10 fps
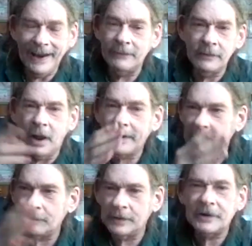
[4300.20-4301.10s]
and not
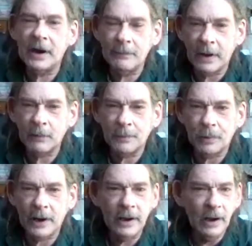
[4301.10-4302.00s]
every time they would
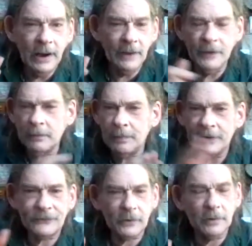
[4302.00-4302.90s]
play. And there would
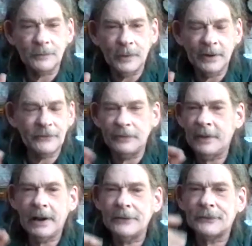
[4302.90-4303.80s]
be certain things. And
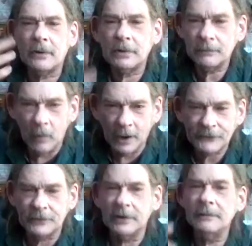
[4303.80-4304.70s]
then I started
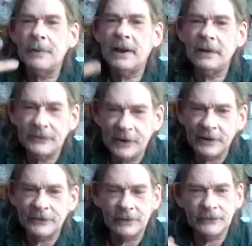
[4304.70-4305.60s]
watching it and paying
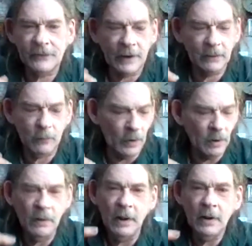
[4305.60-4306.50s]
attention. It's like,
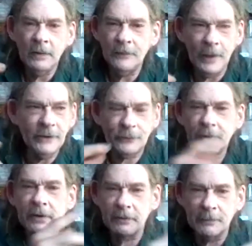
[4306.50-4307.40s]
well, they
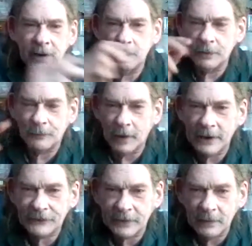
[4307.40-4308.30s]
triggered me with
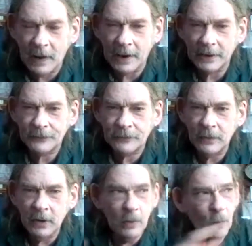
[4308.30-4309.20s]
flashing lights.
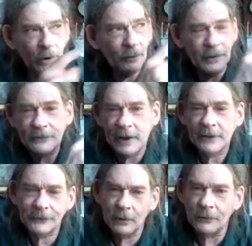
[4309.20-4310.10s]
What are these
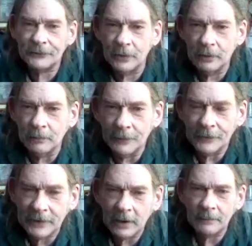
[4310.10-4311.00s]
assholes doing
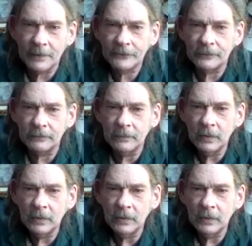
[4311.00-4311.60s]
with the television?